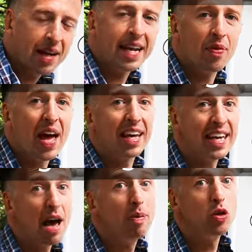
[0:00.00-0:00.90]
Now, that
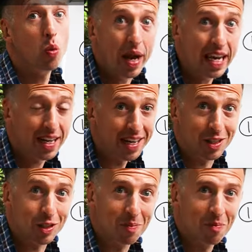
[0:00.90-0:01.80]
gap is a
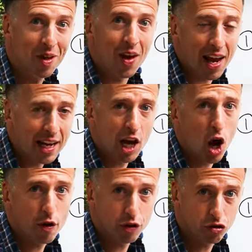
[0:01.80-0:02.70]
weakness in the
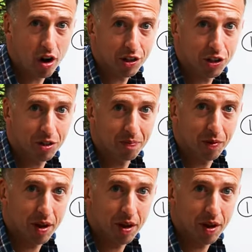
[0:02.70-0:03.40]
Earth's crust.